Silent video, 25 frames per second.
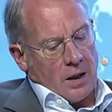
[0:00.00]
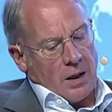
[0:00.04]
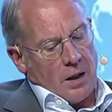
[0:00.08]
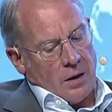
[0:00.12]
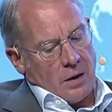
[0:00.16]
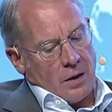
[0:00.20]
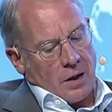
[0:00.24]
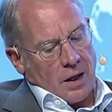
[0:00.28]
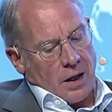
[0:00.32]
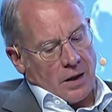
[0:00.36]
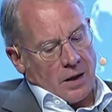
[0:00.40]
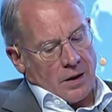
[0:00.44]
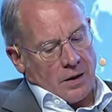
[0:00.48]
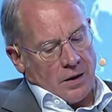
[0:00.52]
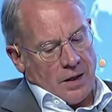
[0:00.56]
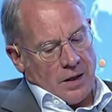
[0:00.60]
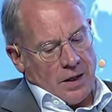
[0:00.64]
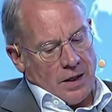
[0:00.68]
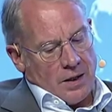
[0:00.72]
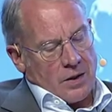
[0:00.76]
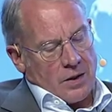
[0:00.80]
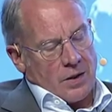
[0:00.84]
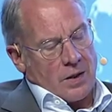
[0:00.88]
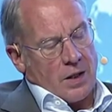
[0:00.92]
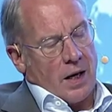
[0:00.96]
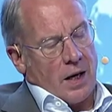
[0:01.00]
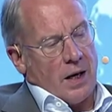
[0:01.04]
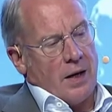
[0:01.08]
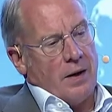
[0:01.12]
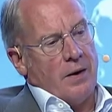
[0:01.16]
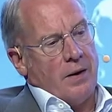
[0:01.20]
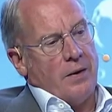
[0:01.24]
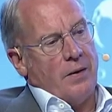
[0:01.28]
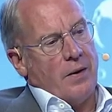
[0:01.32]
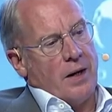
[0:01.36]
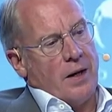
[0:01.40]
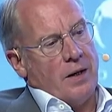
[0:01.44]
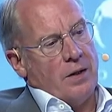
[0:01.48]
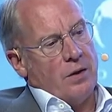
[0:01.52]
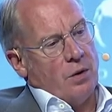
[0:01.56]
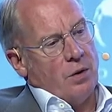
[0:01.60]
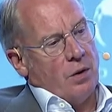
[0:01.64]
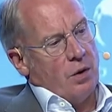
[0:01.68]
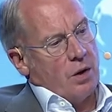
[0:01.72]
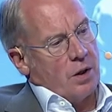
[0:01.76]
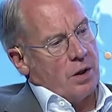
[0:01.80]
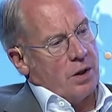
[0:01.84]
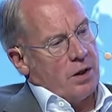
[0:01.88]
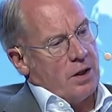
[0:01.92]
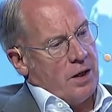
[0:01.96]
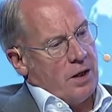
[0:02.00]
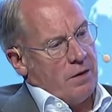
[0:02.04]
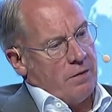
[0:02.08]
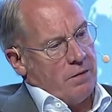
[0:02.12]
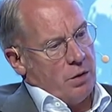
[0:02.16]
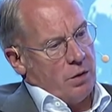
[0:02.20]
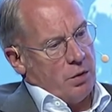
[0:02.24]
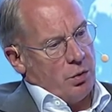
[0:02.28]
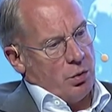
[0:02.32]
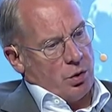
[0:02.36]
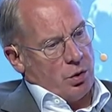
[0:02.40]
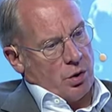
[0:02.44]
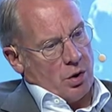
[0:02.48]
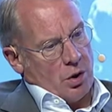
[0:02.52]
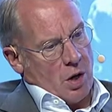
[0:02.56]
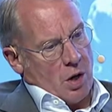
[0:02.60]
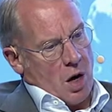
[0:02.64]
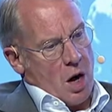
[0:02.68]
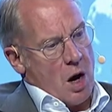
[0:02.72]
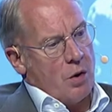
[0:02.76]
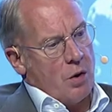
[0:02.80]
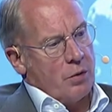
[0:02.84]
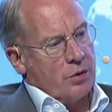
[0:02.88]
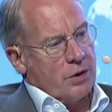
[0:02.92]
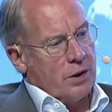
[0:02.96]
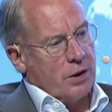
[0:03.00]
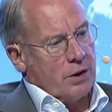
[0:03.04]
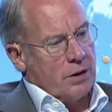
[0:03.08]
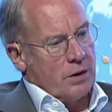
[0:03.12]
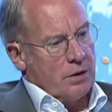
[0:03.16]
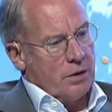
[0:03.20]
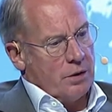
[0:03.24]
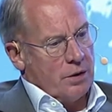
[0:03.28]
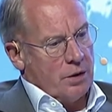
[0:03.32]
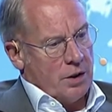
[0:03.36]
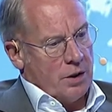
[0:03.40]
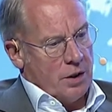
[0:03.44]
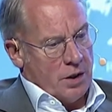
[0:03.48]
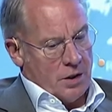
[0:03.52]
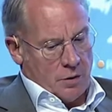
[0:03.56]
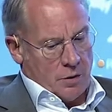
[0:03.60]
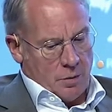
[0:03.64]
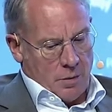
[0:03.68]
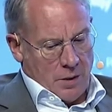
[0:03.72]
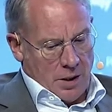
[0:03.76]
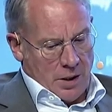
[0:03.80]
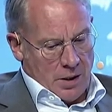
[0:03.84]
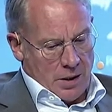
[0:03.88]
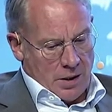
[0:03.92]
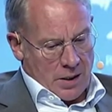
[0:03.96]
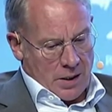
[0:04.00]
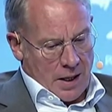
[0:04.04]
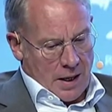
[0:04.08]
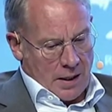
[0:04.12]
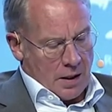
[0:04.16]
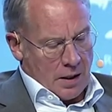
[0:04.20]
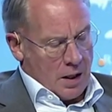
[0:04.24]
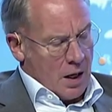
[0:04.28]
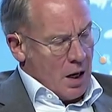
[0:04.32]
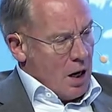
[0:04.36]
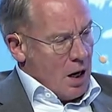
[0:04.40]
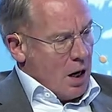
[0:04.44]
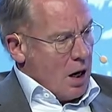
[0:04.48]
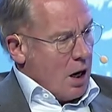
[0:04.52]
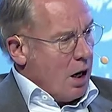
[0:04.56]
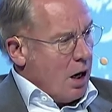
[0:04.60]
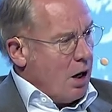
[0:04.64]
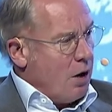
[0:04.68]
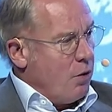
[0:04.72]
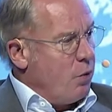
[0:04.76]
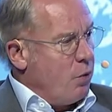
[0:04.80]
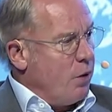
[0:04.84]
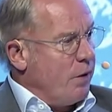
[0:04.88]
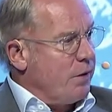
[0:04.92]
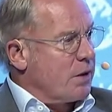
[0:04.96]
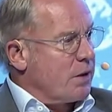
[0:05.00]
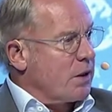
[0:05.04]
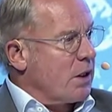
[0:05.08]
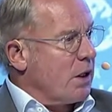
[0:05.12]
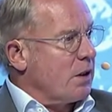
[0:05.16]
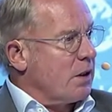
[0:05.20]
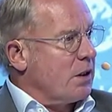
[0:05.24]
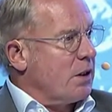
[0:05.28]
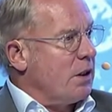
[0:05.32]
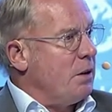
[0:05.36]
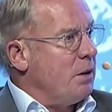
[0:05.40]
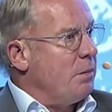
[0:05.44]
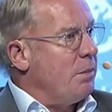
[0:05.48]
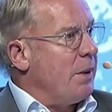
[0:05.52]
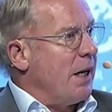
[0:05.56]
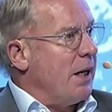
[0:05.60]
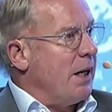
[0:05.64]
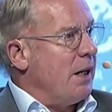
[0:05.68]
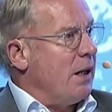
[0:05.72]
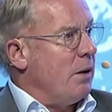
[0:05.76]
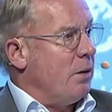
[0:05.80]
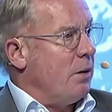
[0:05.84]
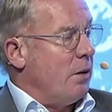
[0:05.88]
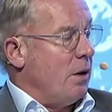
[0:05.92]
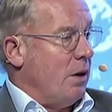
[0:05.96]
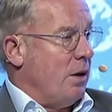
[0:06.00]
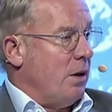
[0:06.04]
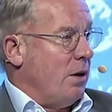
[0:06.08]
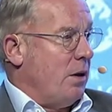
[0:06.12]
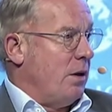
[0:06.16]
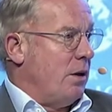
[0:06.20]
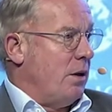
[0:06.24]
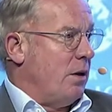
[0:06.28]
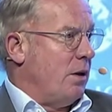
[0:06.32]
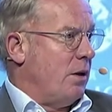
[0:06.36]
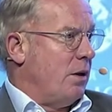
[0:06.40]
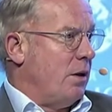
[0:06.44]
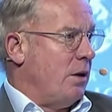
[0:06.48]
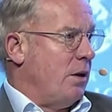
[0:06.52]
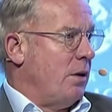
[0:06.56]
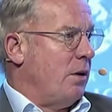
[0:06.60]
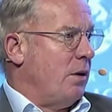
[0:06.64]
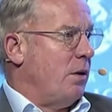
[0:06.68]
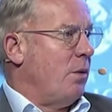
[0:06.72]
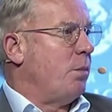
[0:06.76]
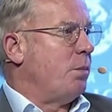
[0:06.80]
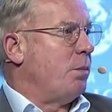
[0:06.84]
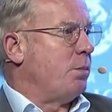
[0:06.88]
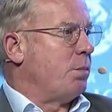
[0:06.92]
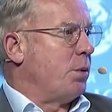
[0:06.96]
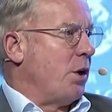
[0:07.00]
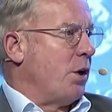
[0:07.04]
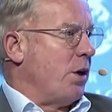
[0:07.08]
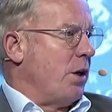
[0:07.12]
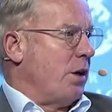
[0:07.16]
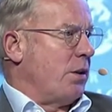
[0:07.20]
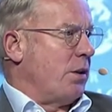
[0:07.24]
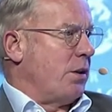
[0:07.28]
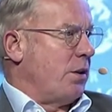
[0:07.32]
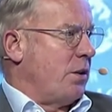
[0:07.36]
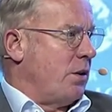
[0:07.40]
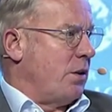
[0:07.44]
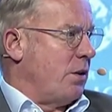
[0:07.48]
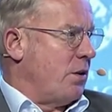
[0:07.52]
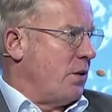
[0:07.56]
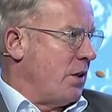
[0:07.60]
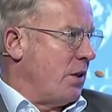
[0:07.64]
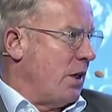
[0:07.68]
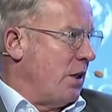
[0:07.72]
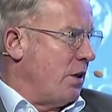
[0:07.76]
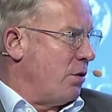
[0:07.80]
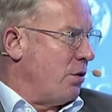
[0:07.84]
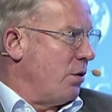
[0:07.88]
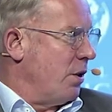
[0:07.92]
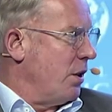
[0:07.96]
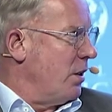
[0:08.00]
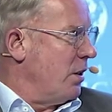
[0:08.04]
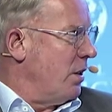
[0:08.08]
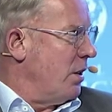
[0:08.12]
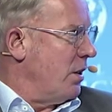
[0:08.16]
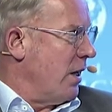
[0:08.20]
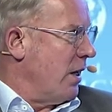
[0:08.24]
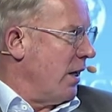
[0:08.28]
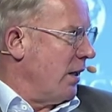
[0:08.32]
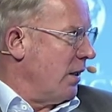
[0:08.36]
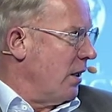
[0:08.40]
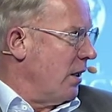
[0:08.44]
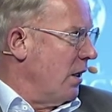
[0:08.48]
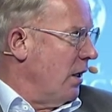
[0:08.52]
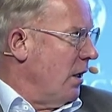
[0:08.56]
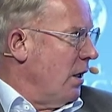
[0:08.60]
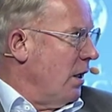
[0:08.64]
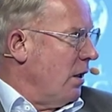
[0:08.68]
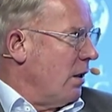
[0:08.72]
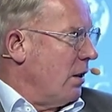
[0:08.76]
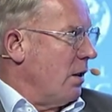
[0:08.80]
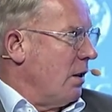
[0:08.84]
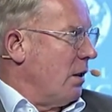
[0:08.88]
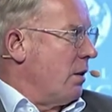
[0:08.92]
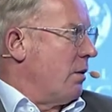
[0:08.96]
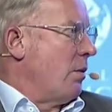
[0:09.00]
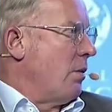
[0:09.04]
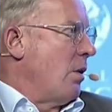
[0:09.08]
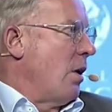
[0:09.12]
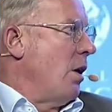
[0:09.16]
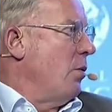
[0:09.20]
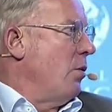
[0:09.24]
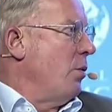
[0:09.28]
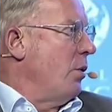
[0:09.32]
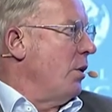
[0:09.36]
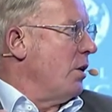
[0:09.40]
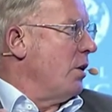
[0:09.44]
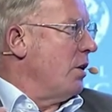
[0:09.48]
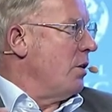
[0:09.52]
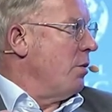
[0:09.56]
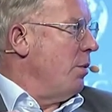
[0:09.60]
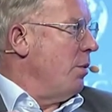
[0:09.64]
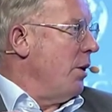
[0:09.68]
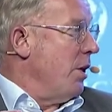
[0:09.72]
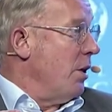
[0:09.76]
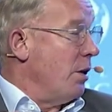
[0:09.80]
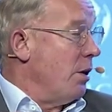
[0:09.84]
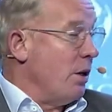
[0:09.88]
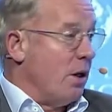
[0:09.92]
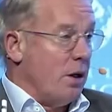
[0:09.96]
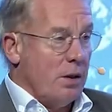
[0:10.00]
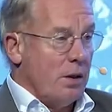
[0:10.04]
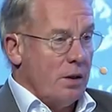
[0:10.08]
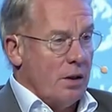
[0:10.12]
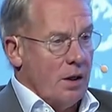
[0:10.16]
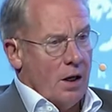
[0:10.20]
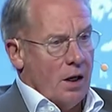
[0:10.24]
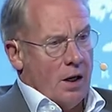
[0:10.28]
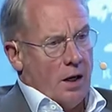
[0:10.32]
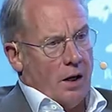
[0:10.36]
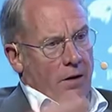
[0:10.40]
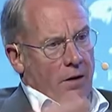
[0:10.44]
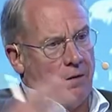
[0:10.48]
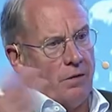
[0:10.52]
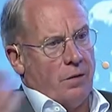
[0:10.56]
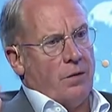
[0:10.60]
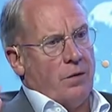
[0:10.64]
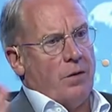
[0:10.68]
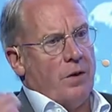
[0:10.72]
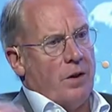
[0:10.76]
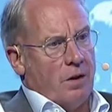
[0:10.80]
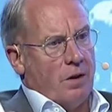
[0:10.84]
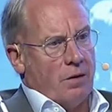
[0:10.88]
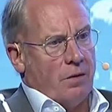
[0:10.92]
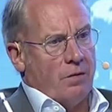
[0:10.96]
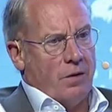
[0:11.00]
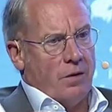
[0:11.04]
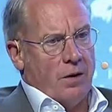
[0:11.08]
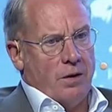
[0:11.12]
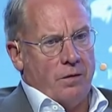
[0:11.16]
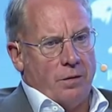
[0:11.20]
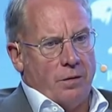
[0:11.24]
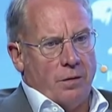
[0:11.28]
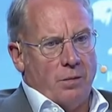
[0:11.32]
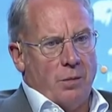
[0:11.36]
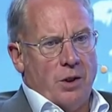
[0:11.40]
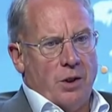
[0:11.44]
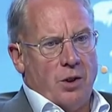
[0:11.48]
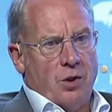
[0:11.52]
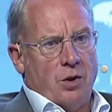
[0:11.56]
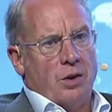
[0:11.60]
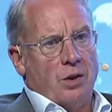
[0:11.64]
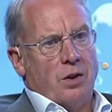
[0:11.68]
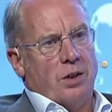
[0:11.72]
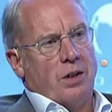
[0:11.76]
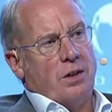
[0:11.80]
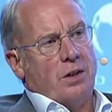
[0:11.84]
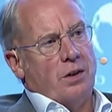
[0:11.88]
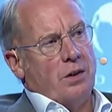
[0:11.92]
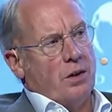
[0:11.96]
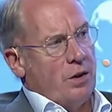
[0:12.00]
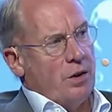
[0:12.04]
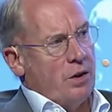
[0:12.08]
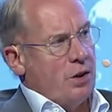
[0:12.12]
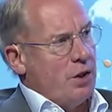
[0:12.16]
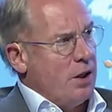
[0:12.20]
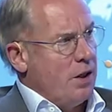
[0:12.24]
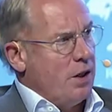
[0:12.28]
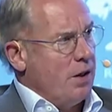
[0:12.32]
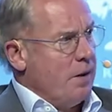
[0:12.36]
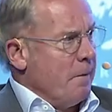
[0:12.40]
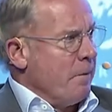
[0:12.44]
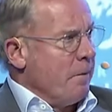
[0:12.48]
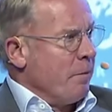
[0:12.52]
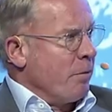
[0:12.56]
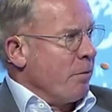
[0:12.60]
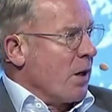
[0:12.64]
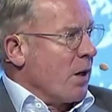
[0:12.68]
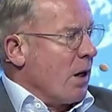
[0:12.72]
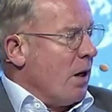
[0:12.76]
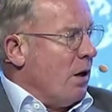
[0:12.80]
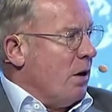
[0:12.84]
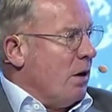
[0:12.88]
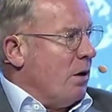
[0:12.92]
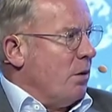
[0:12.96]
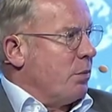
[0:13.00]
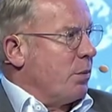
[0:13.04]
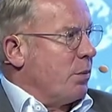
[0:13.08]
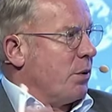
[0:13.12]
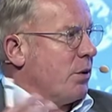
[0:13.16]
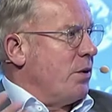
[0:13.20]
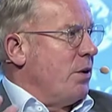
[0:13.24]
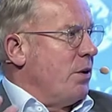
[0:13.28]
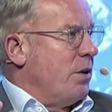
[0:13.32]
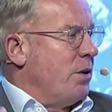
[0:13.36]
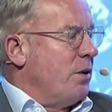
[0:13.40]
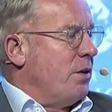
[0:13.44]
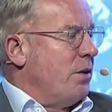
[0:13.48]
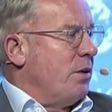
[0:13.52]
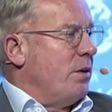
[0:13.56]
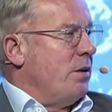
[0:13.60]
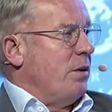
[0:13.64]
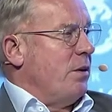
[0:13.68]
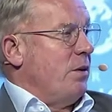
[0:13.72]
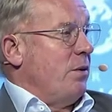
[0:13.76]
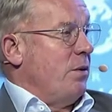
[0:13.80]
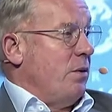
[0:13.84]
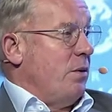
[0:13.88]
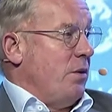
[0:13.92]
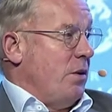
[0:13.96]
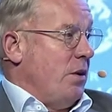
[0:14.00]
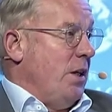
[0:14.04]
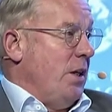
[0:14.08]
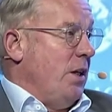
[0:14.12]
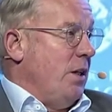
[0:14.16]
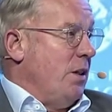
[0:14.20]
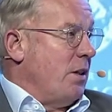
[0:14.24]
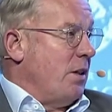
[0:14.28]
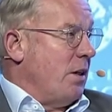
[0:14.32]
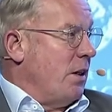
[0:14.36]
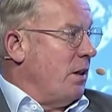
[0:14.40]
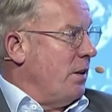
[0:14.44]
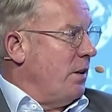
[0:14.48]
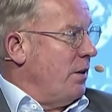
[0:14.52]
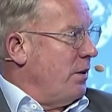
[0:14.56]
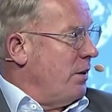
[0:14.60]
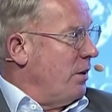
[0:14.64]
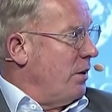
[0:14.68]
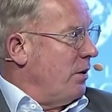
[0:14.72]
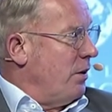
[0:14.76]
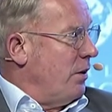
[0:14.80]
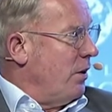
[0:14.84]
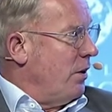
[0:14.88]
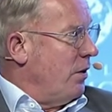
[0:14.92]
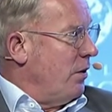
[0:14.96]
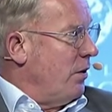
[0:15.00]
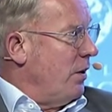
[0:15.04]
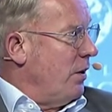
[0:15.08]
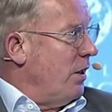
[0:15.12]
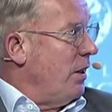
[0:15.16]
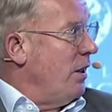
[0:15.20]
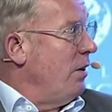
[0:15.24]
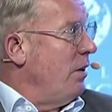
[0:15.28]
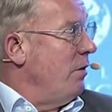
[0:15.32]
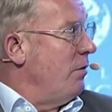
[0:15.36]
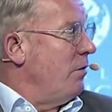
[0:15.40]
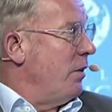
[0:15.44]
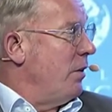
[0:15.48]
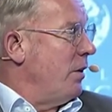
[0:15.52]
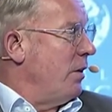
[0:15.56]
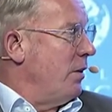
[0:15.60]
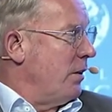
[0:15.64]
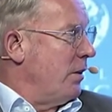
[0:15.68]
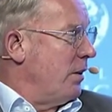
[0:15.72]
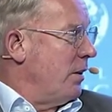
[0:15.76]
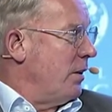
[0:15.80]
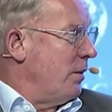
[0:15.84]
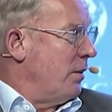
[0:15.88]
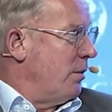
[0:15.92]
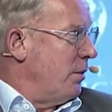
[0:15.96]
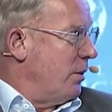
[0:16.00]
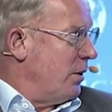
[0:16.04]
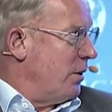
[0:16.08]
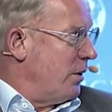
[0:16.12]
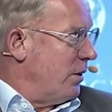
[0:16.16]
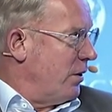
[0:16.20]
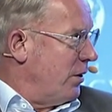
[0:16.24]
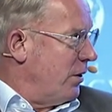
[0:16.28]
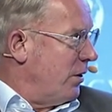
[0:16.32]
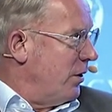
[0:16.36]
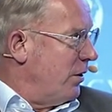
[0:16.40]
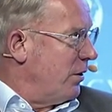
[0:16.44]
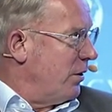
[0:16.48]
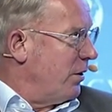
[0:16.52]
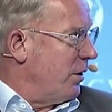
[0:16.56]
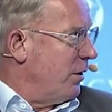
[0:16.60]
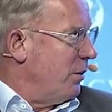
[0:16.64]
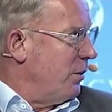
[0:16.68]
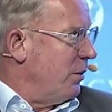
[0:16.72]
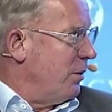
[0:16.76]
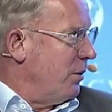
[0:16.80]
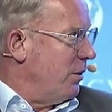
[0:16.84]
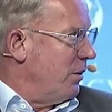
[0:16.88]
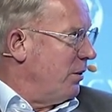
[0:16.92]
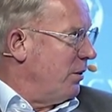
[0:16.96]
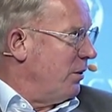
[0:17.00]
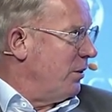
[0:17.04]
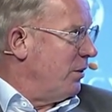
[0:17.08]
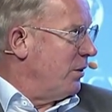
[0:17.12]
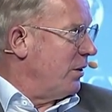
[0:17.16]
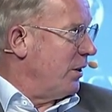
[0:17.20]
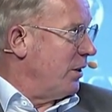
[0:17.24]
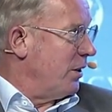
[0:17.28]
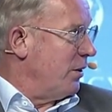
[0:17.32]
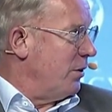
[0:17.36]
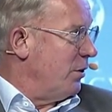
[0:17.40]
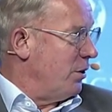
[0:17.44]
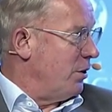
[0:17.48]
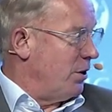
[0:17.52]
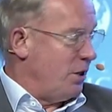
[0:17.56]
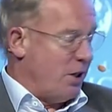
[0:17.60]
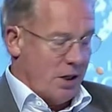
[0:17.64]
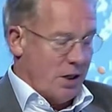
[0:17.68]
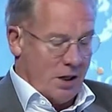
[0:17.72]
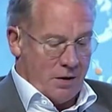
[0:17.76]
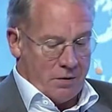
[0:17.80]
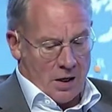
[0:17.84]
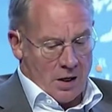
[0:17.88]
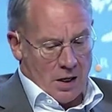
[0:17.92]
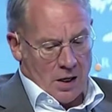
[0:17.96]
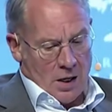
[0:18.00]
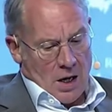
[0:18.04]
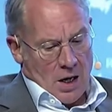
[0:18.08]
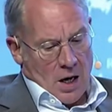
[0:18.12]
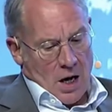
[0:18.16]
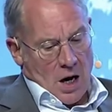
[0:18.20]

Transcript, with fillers: looking at this, uh, and you look at the evolution, how technology has been designed, uh, we started by uh, product-centric design. That how it has been done, if you think of information technology, uh, processor the, Intel is the uh, Eve at our at our technology era.